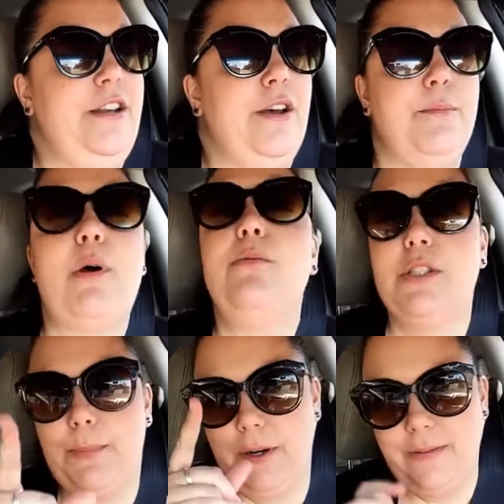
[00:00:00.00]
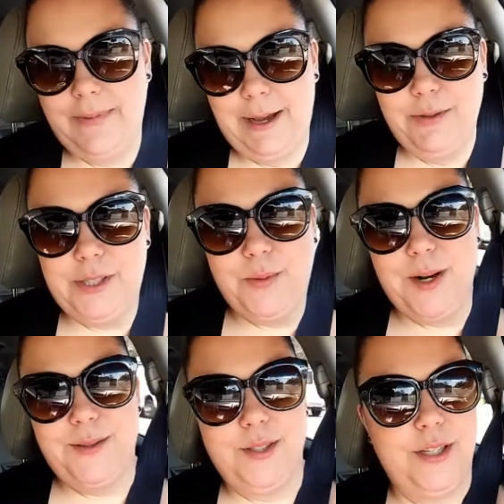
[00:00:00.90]
a bone spur. That was the word
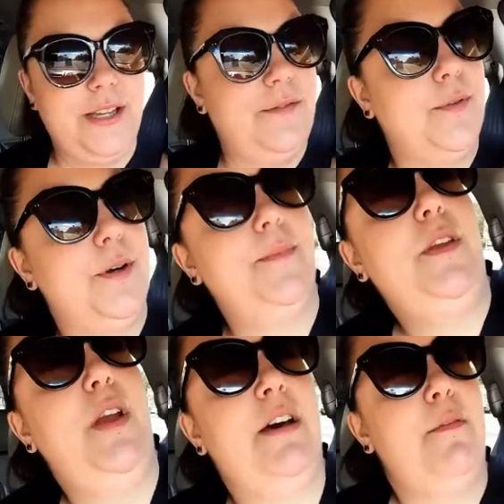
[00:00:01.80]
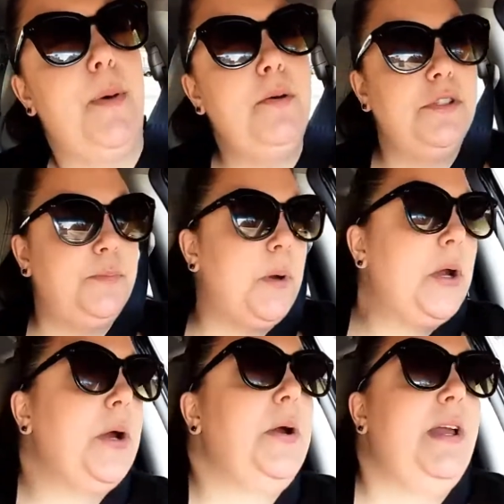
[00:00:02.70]
I was looking for. You have a bone
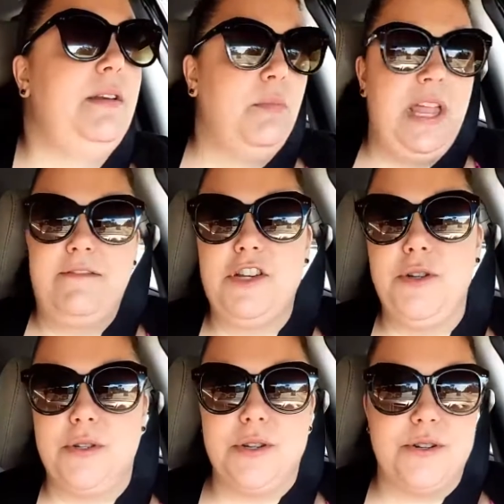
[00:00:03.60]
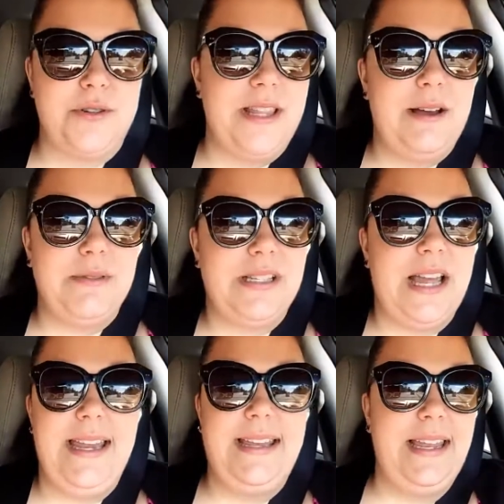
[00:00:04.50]
spur and we have to do surgery. That was
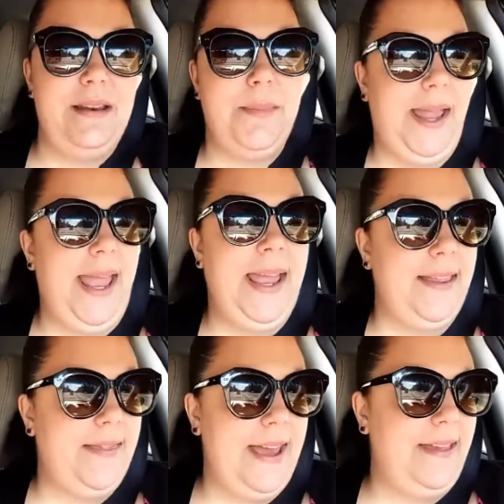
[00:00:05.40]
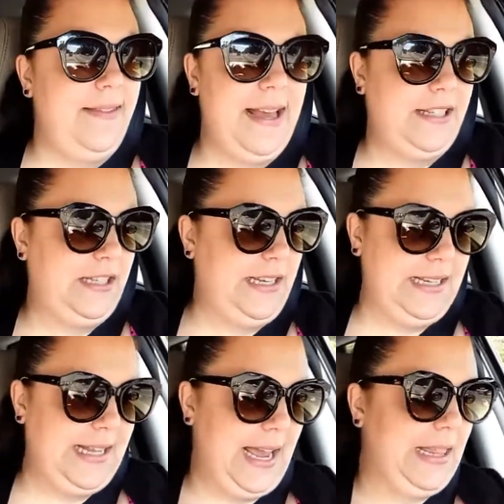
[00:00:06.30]
like in my head that's
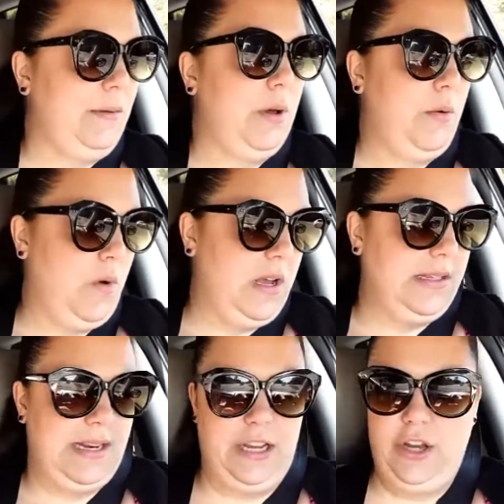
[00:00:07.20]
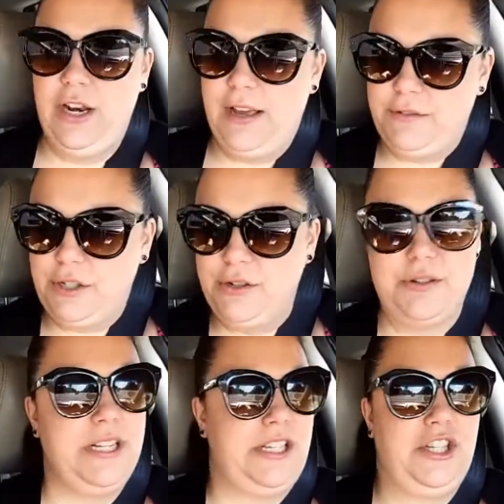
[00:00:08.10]
exactly what it was, and I couldn't have
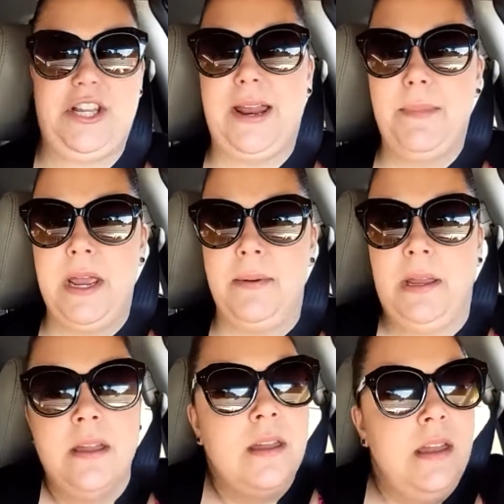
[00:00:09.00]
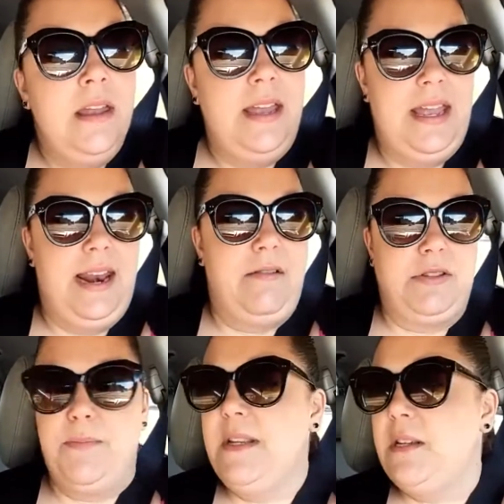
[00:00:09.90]
surgery because I just had a baby and I
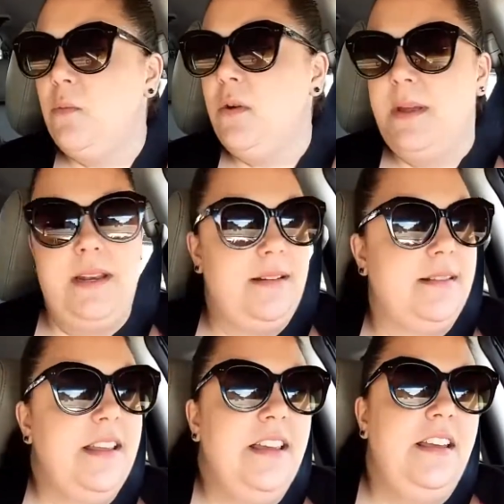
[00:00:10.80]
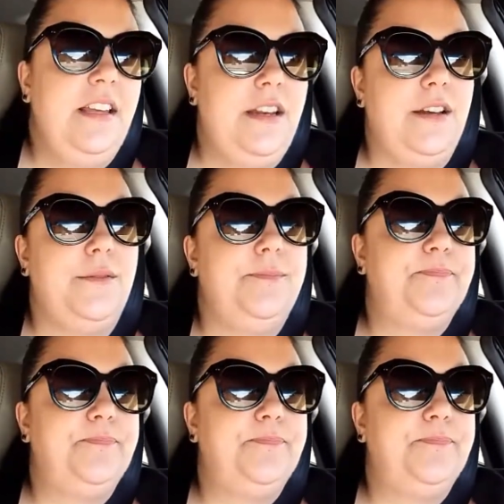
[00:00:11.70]
was a busy woman, and it